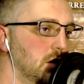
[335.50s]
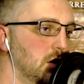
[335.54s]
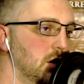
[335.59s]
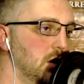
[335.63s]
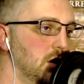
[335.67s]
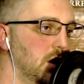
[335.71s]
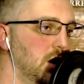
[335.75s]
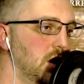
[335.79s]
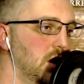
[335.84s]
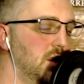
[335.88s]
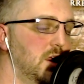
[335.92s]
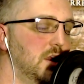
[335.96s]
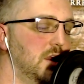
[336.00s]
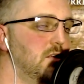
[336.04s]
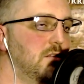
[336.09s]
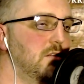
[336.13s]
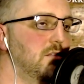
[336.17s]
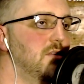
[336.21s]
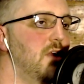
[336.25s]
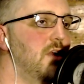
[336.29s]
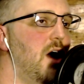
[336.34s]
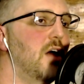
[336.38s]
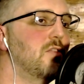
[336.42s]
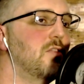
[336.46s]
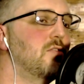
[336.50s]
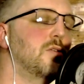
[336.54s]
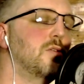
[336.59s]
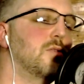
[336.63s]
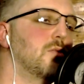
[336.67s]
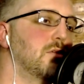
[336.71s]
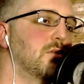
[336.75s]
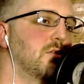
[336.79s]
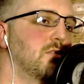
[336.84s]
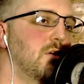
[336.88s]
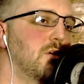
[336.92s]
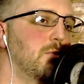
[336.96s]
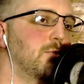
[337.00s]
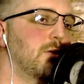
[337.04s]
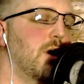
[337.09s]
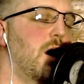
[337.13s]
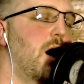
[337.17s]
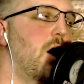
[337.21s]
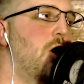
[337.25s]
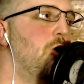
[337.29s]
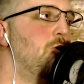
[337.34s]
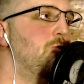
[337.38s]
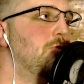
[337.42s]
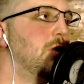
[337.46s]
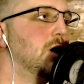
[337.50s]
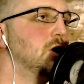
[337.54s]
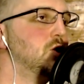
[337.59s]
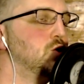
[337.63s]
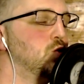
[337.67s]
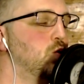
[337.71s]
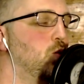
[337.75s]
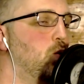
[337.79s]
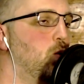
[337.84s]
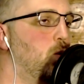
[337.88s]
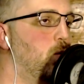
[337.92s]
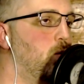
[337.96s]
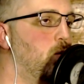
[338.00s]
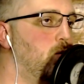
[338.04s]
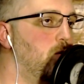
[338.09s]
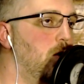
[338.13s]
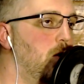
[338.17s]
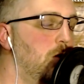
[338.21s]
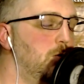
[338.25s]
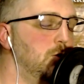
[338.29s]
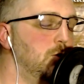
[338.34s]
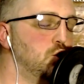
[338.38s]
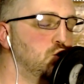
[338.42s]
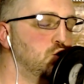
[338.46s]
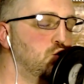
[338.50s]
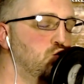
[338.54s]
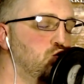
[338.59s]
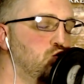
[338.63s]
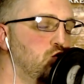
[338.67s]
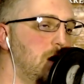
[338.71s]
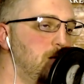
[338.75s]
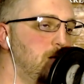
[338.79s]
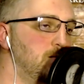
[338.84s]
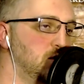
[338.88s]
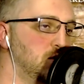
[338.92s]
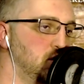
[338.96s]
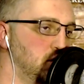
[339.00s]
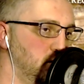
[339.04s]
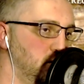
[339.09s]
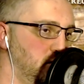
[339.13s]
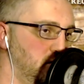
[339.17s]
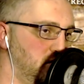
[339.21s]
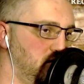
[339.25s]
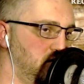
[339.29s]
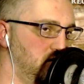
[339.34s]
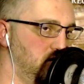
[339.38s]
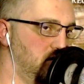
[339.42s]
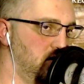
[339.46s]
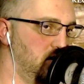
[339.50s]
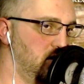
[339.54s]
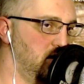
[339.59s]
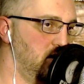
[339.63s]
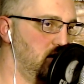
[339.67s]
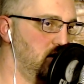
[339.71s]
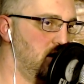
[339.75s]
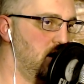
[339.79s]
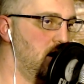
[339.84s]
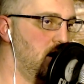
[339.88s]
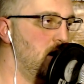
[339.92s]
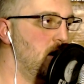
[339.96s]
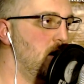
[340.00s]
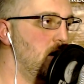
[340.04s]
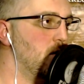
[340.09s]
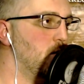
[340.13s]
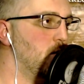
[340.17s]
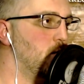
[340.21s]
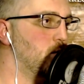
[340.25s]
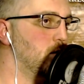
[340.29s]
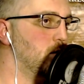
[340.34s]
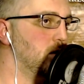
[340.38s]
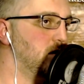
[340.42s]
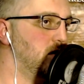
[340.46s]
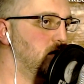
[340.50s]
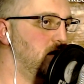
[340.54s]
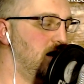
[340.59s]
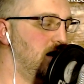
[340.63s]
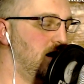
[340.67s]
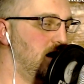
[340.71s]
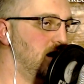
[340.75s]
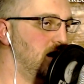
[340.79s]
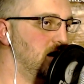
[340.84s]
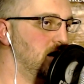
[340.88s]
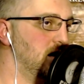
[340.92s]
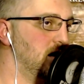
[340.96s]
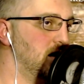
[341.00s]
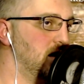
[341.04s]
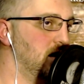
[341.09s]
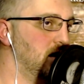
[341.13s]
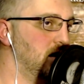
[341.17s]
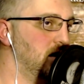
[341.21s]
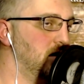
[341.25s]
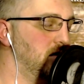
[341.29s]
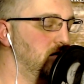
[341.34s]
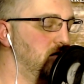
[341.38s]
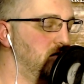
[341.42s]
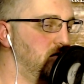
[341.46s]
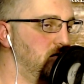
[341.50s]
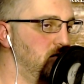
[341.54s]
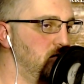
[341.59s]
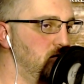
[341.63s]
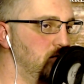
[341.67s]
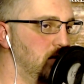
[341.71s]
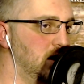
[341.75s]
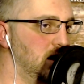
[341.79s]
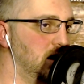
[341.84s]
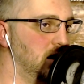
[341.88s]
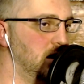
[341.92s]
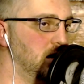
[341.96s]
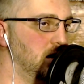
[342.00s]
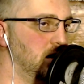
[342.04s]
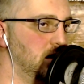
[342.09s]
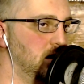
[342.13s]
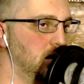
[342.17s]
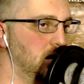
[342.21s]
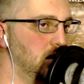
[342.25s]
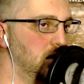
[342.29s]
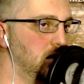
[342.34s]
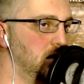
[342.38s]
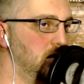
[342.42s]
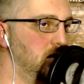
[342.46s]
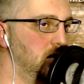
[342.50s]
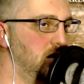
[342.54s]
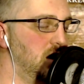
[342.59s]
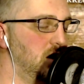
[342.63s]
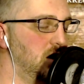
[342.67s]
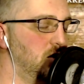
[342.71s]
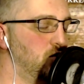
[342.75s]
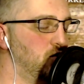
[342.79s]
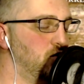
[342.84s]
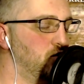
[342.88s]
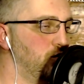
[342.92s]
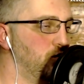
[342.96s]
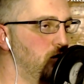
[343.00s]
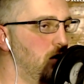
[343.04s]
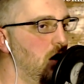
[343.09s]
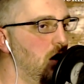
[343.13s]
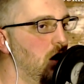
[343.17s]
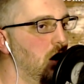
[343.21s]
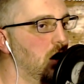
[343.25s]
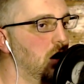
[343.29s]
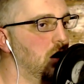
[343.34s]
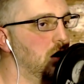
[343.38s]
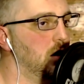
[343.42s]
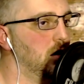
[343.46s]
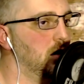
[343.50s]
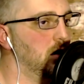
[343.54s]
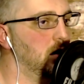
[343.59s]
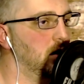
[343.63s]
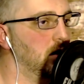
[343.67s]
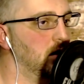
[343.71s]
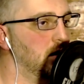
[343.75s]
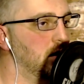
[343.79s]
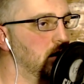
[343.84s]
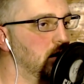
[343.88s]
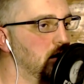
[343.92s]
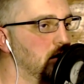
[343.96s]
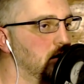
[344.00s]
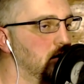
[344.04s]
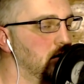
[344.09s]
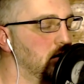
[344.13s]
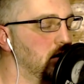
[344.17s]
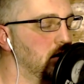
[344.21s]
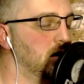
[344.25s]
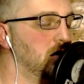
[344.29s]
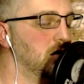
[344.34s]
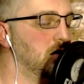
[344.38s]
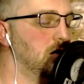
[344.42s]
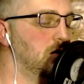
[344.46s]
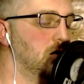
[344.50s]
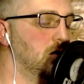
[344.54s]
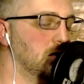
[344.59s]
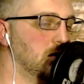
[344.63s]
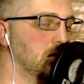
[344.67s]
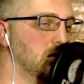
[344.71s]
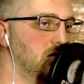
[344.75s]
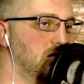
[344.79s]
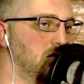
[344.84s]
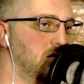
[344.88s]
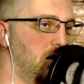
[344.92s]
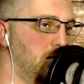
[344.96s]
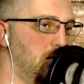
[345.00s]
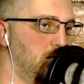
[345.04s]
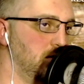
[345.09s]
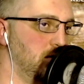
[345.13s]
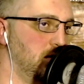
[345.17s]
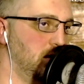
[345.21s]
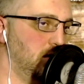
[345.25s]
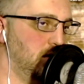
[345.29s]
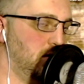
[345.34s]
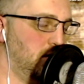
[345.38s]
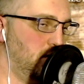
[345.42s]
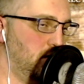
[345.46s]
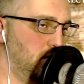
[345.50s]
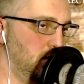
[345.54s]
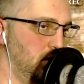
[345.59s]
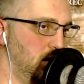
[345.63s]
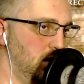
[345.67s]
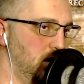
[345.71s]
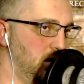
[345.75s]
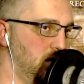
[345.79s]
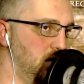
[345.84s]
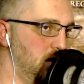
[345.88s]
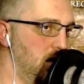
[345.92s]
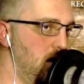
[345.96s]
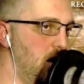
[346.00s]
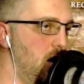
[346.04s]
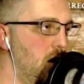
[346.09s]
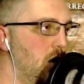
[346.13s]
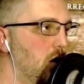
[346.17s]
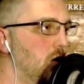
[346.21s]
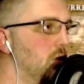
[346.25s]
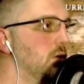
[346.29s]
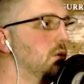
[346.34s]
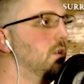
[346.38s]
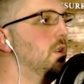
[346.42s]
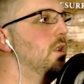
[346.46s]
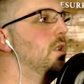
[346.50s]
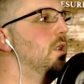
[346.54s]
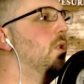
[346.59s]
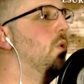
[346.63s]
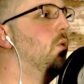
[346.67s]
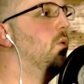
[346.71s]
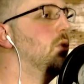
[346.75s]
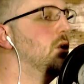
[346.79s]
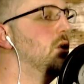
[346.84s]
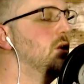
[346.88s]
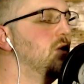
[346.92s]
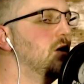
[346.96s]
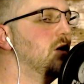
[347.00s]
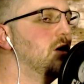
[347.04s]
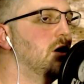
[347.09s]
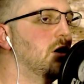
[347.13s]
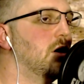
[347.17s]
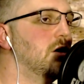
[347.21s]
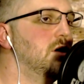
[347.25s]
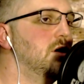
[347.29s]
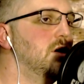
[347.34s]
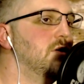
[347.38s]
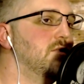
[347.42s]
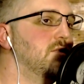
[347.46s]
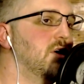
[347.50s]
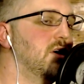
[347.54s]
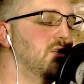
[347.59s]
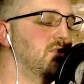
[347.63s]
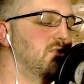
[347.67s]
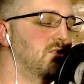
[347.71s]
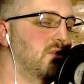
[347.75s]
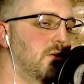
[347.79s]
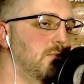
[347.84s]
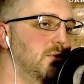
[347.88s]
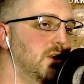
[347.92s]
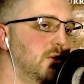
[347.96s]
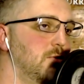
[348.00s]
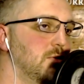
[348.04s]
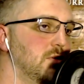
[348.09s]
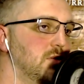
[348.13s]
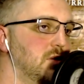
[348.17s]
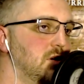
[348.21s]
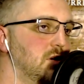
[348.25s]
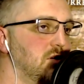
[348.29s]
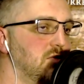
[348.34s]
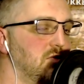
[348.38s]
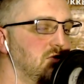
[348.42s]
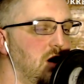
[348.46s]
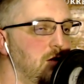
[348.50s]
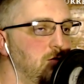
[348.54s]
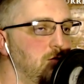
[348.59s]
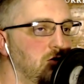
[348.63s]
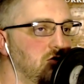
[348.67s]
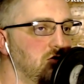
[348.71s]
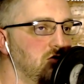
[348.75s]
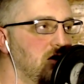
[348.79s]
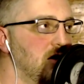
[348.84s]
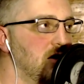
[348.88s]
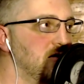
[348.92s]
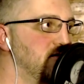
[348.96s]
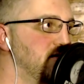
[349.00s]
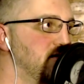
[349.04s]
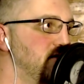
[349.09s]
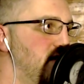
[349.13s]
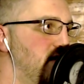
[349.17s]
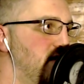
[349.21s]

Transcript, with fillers: And then it's not the Lord's Supper. How much, how much grape juice were they consuming to get drunk? during the Lord's Supper in Corinth, or, or in the Garden of Gethsemane when the disciples fell